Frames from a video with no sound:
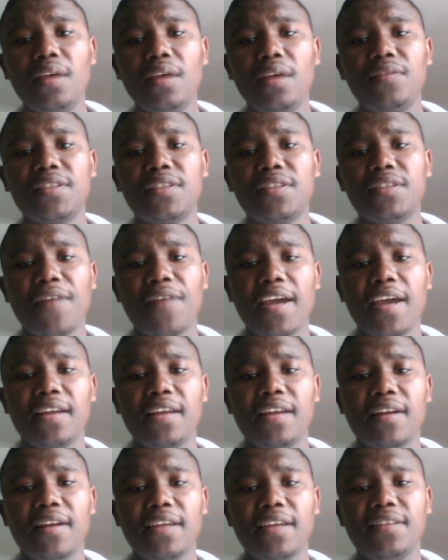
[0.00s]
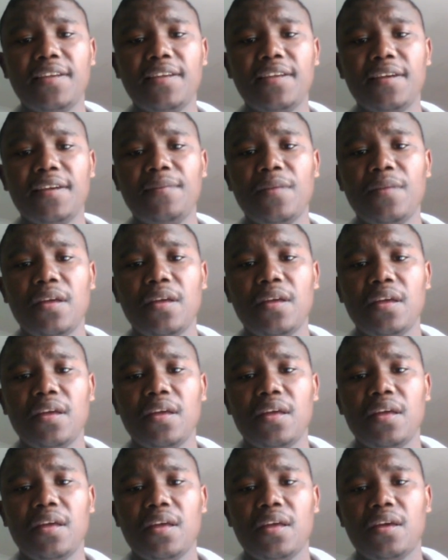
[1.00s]
file right here
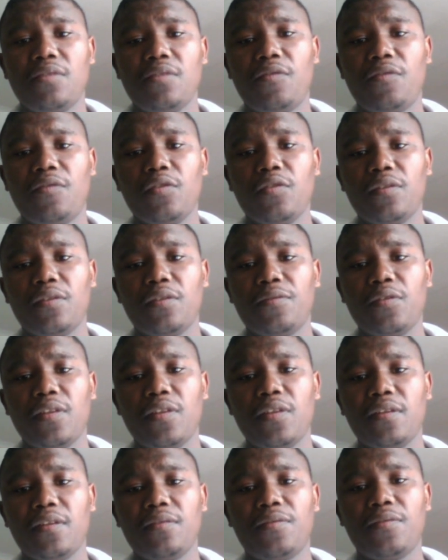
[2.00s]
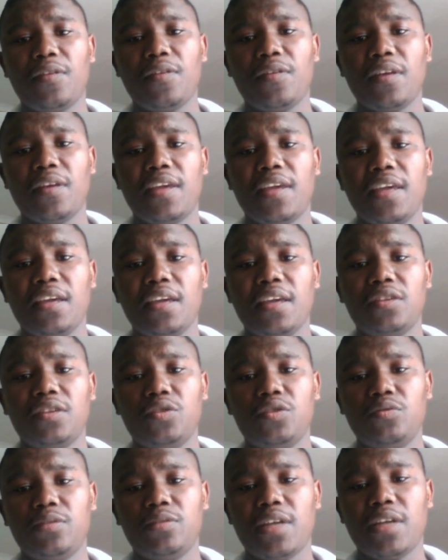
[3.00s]
for the king to
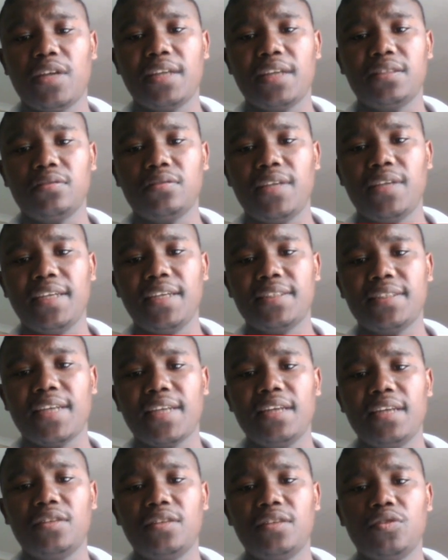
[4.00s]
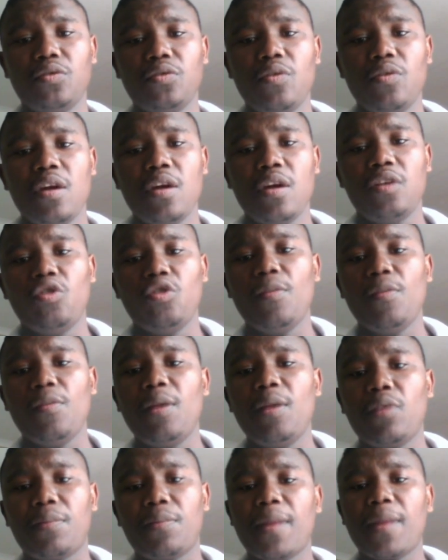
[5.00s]
castle kingside. So normally
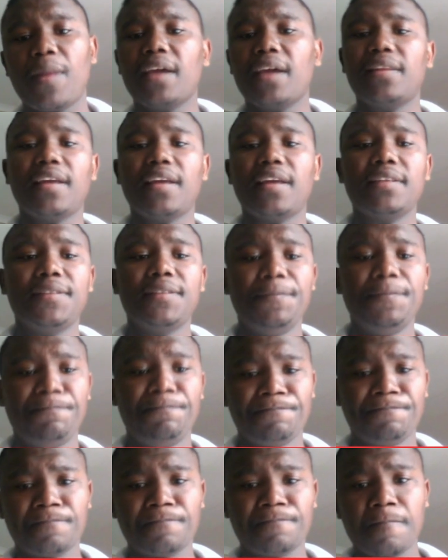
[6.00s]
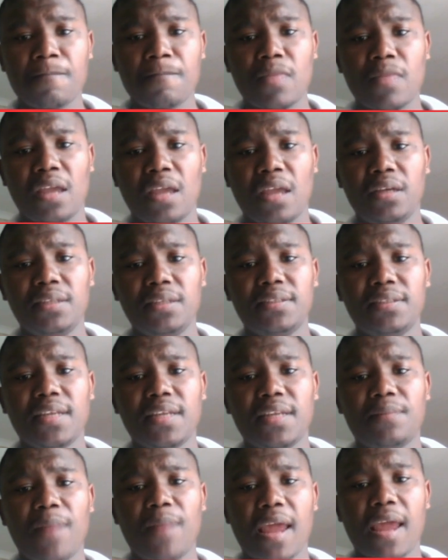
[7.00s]
what black does is that
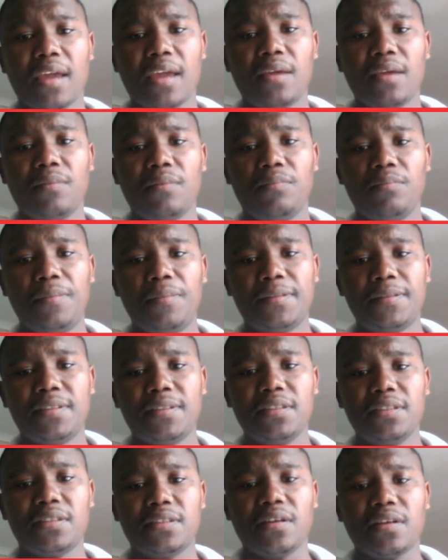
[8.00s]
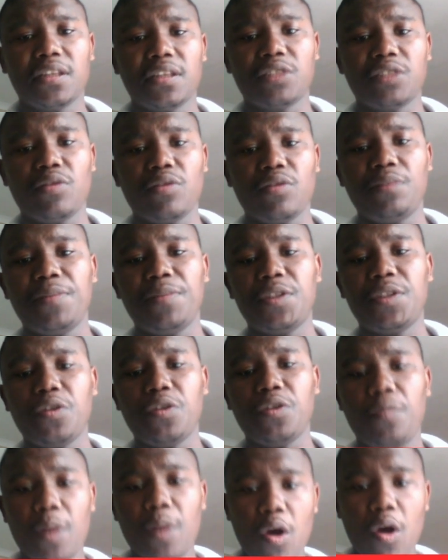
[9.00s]
black puts this dark square bishop
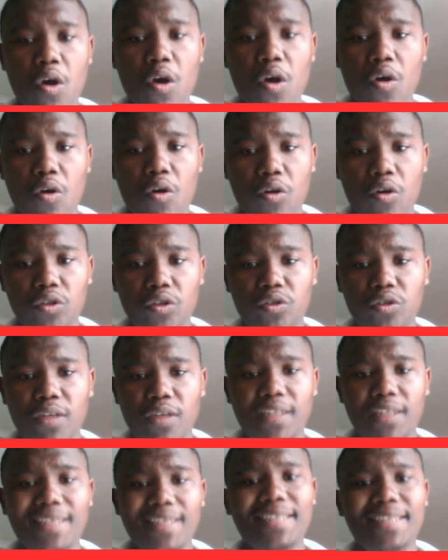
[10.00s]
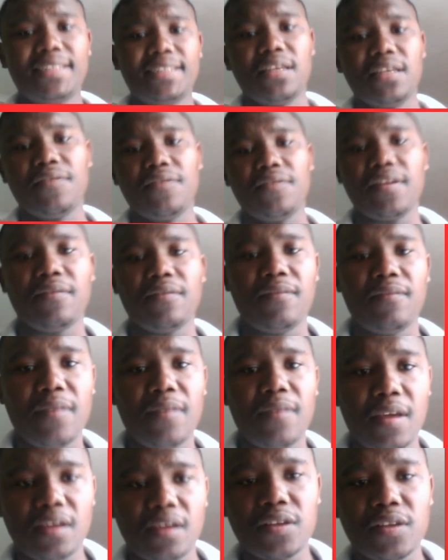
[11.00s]
onto the e7
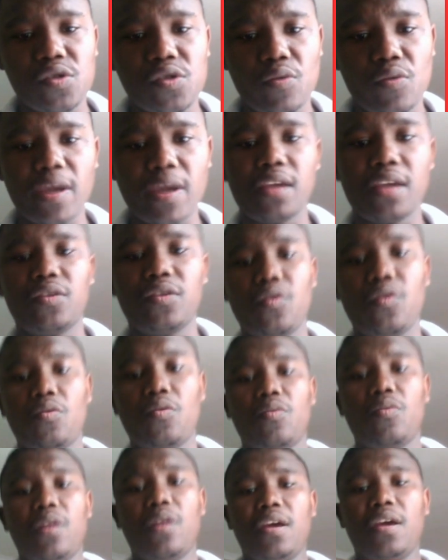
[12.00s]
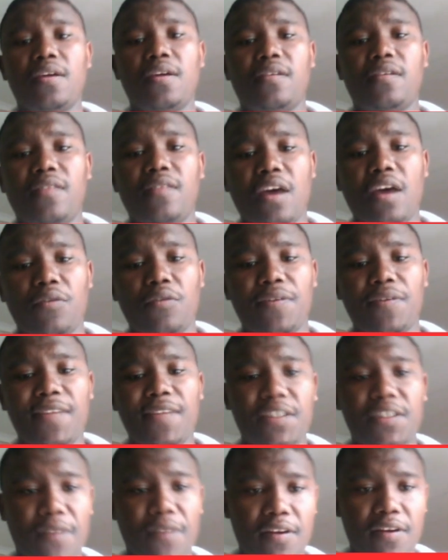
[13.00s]
square. Now in this
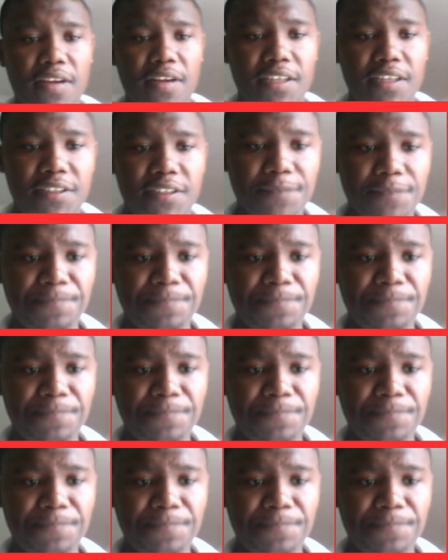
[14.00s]
variation,